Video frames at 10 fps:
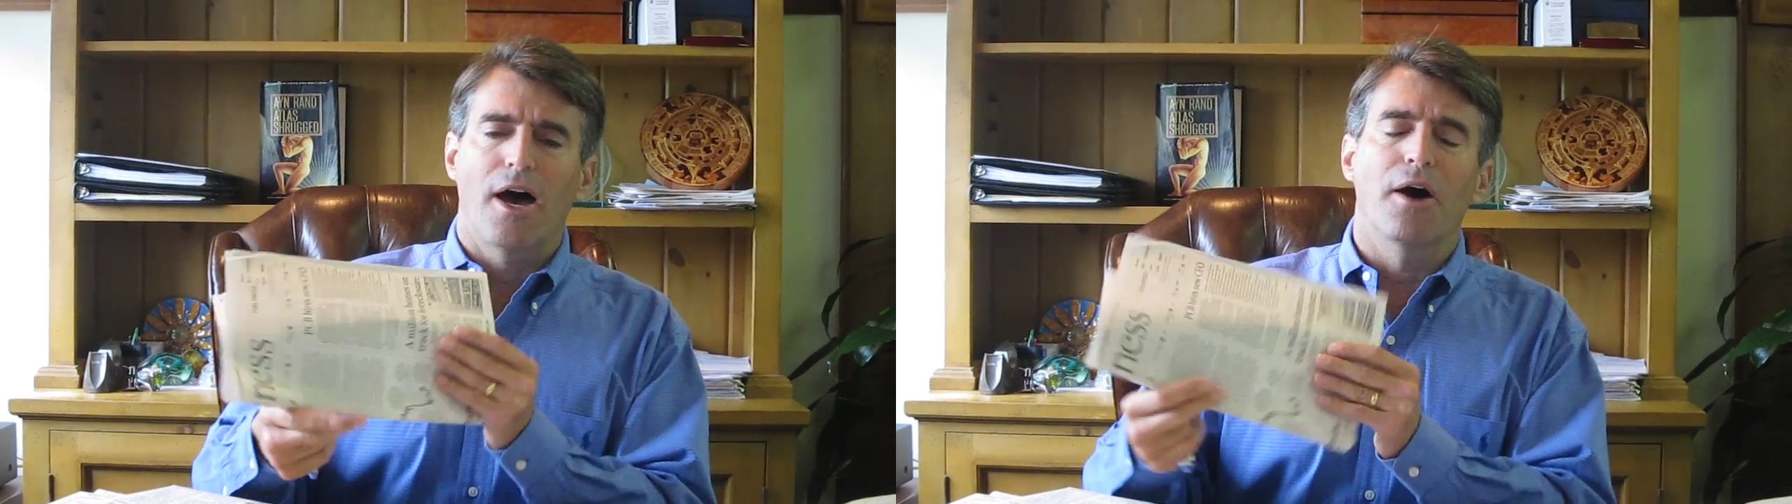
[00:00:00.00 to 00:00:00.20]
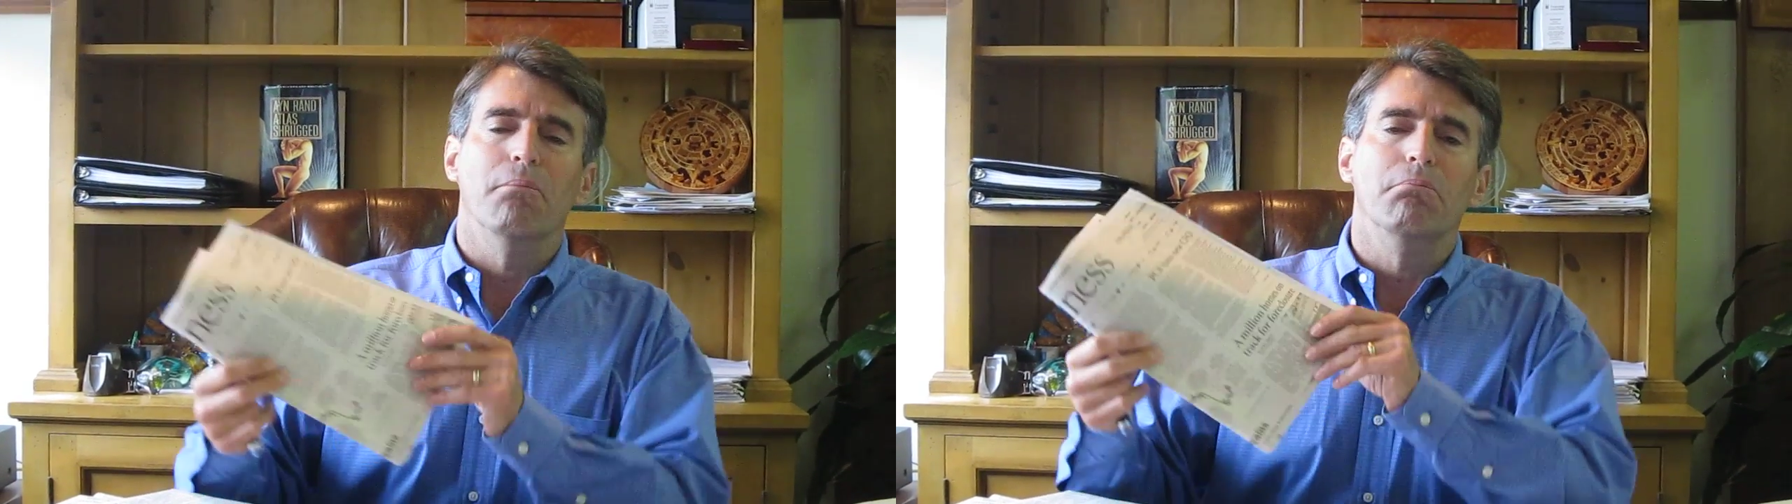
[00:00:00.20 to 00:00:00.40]

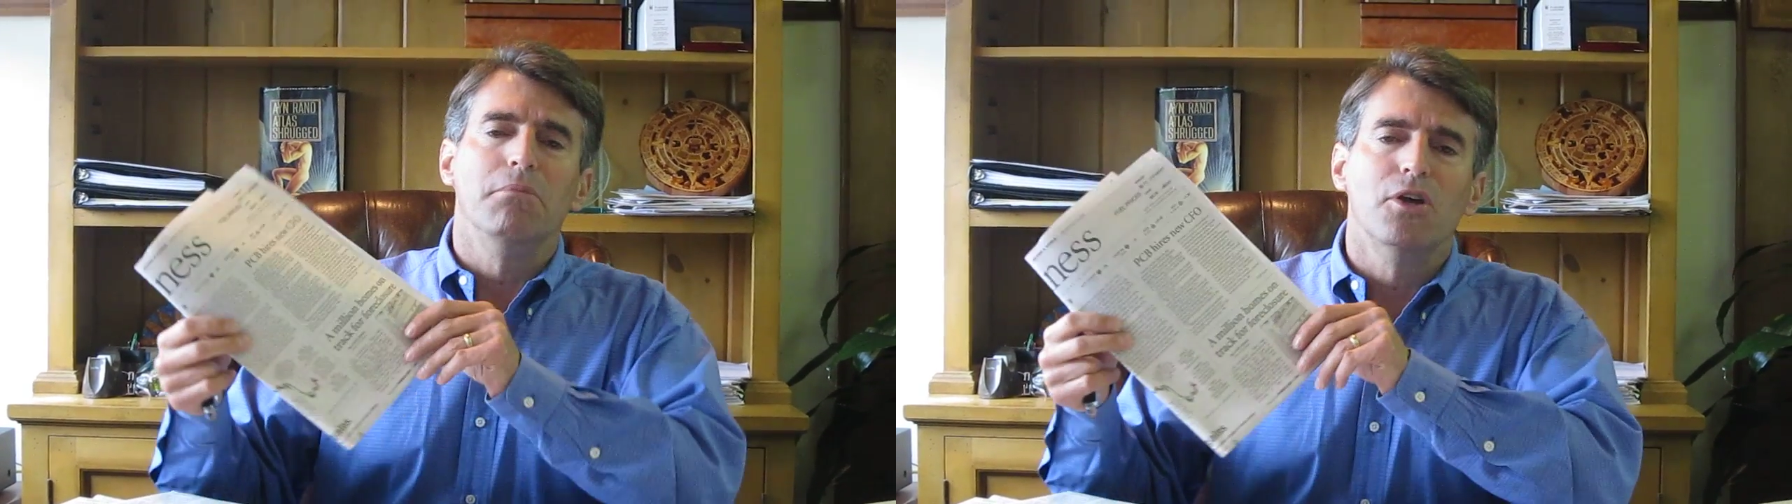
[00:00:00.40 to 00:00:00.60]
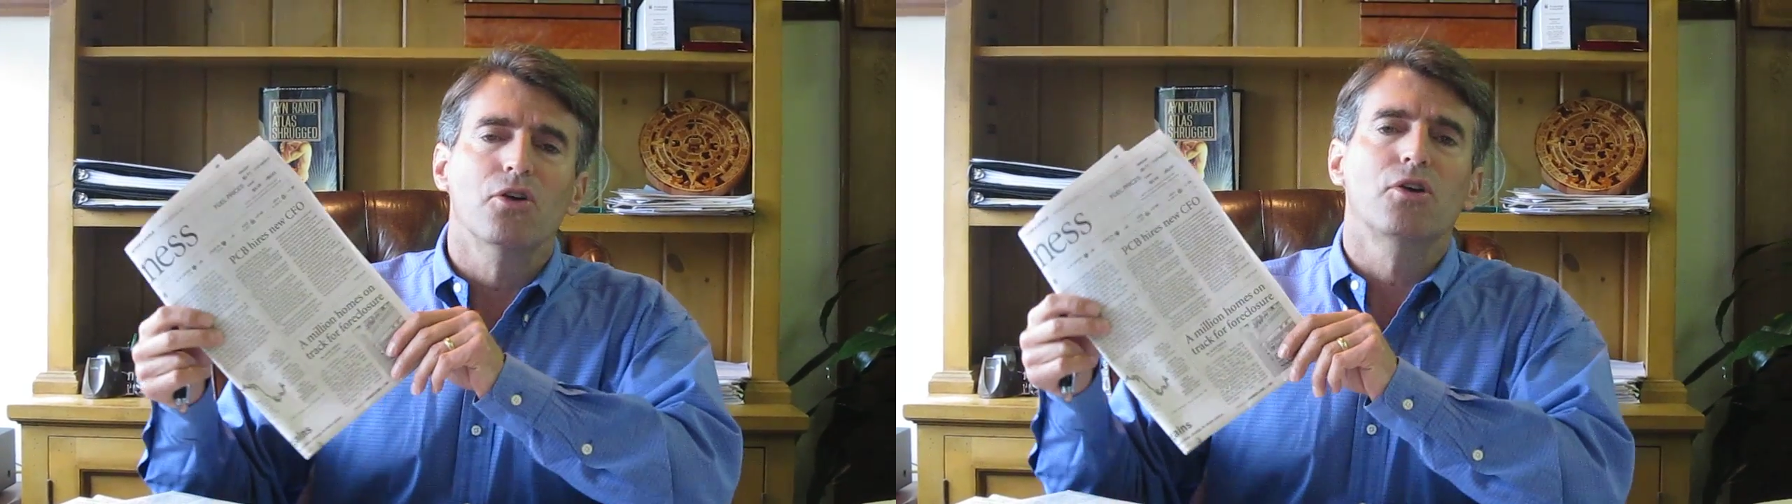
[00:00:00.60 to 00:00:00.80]
1
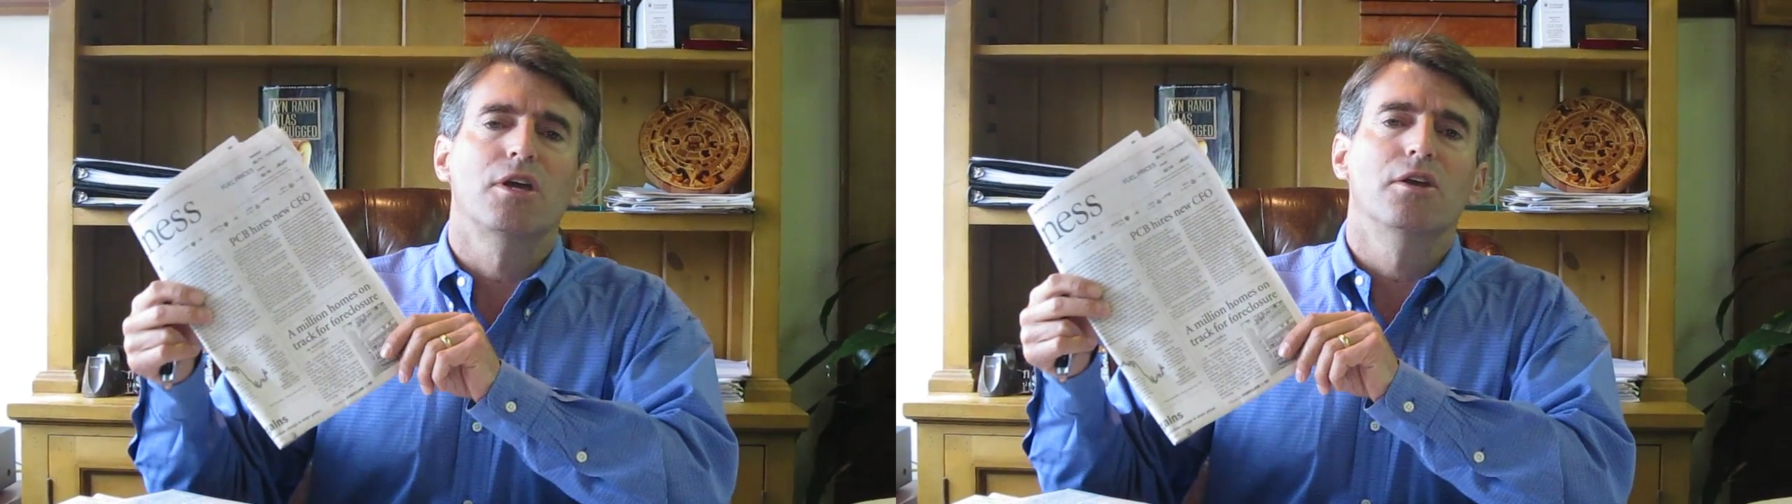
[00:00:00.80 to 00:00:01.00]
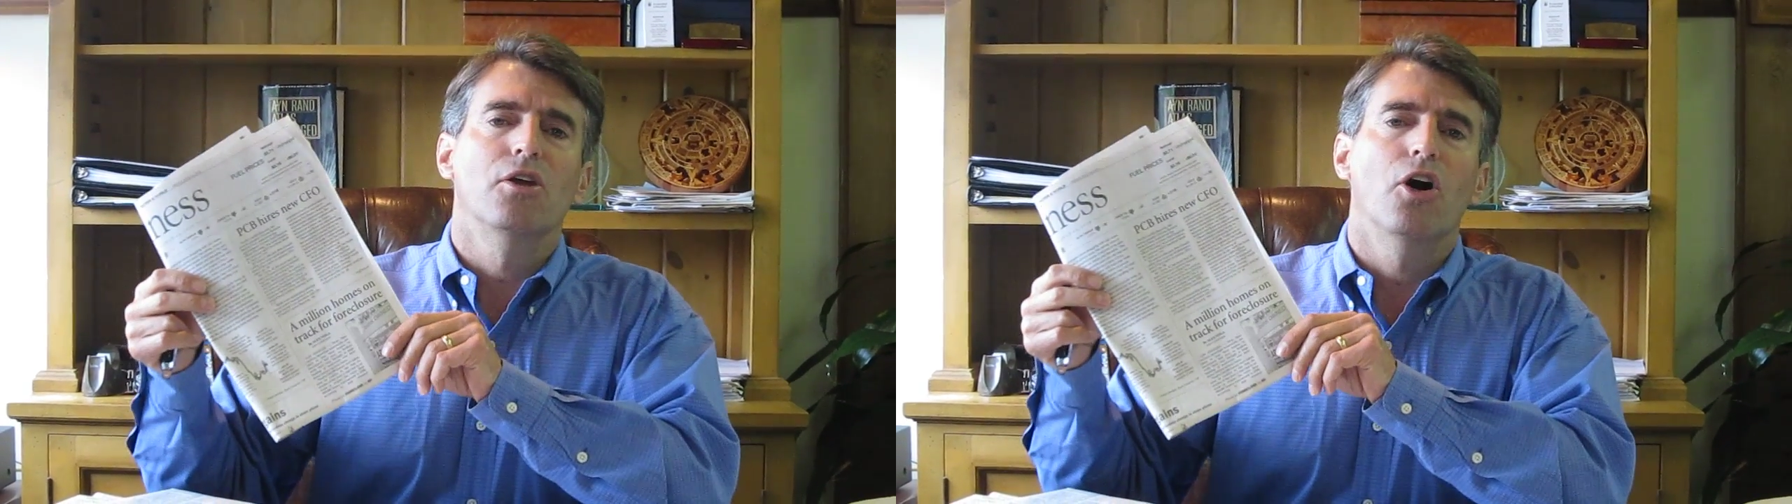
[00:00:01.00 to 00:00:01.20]
million